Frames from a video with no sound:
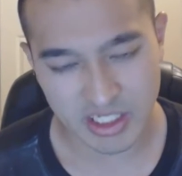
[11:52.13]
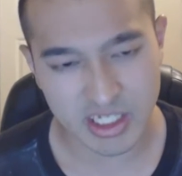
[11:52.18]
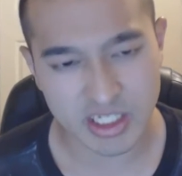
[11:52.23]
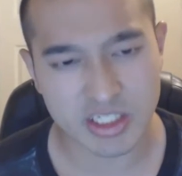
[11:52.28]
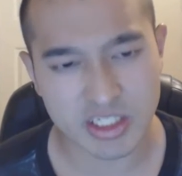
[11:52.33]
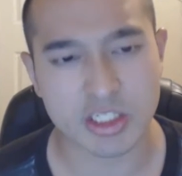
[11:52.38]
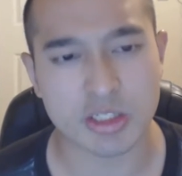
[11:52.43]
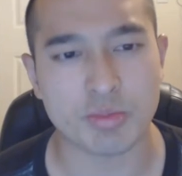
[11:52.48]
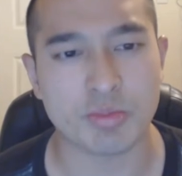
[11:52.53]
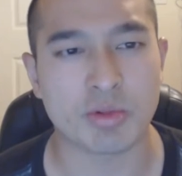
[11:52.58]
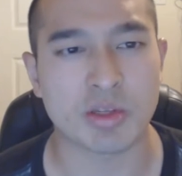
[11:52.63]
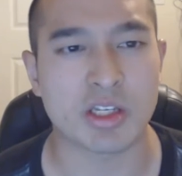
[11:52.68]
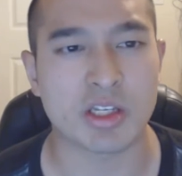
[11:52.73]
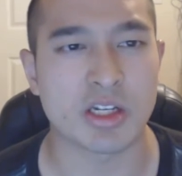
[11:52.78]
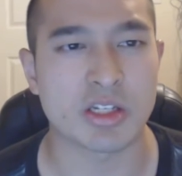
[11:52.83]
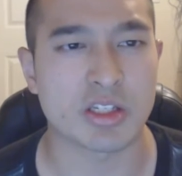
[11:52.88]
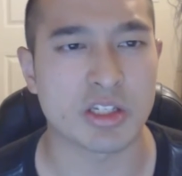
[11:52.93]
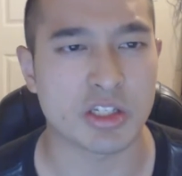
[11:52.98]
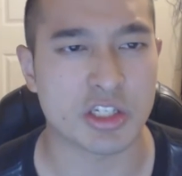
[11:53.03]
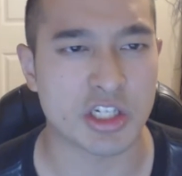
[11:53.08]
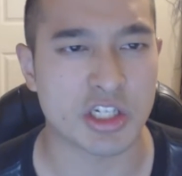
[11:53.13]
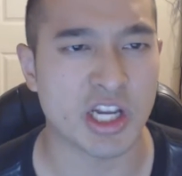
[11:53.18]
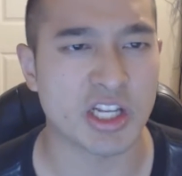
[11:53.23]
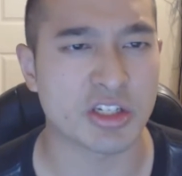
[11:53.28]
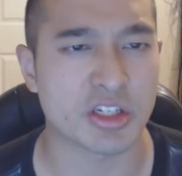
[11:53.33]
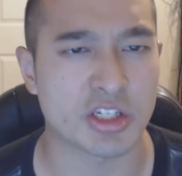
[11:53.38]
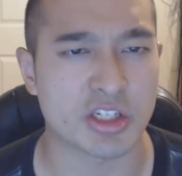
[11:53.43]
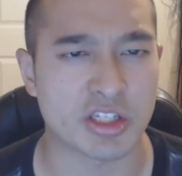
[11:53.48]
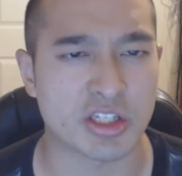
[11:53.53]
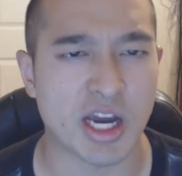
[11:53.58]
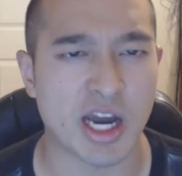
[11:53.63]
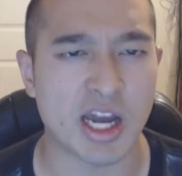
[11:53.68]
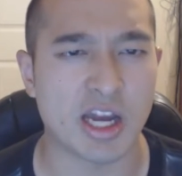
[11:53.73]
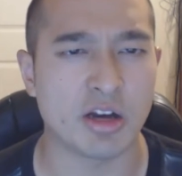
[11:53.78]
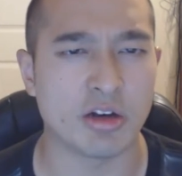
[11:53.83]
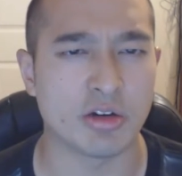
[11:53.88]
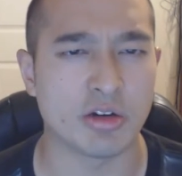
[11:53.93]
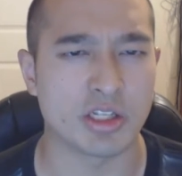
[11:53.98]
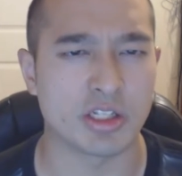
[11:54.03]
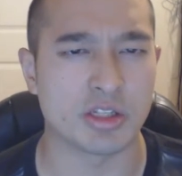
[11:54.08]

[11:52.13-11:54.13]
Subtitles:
guess it's because of the change of style,